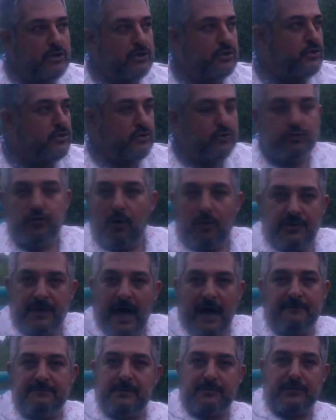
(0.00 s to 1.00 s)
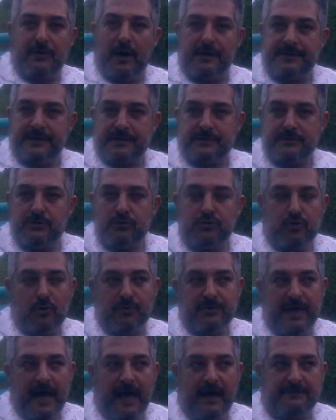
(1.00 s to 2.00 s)
you don't have a product. You
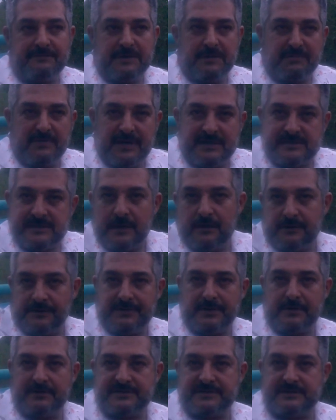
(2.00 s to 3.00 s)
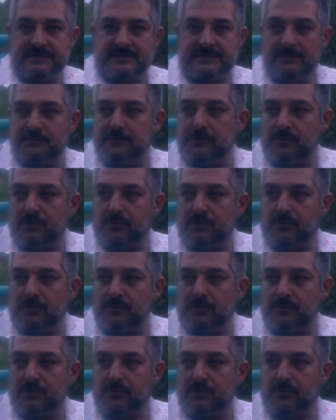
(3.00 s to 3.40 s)
don't have the best healthcare system.